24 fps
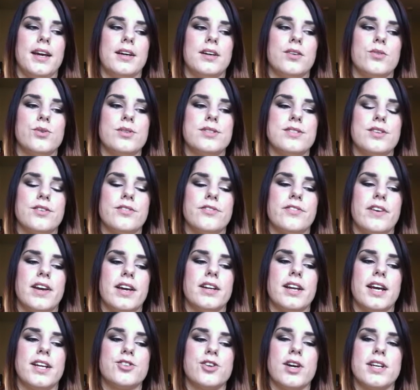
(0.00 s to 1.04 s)
also
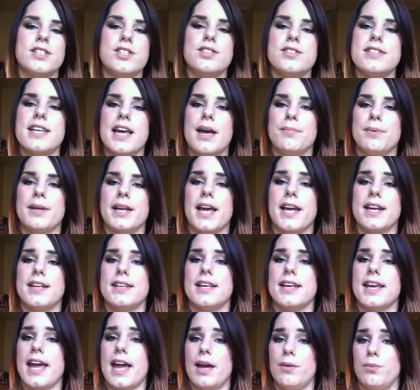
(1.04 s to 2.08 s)
found, I tried to use the applicator
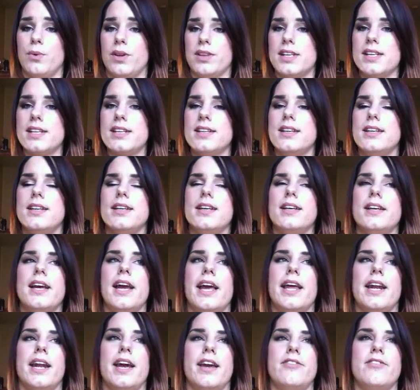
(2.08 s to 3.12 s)
that came with it,
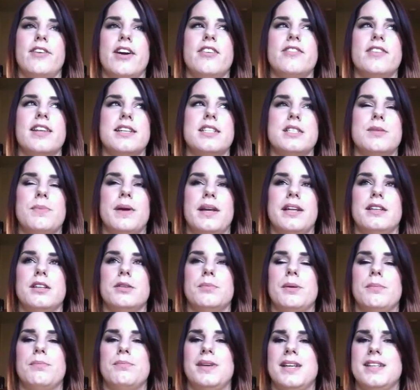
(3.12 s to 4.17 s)
and I found that to be a little
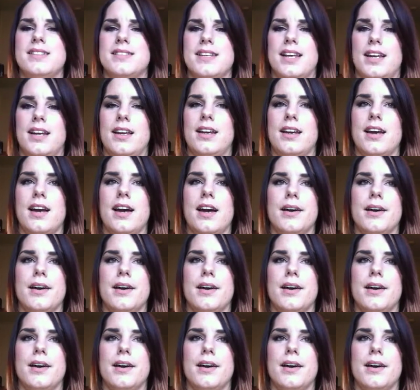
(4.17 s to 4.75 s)
bit messy.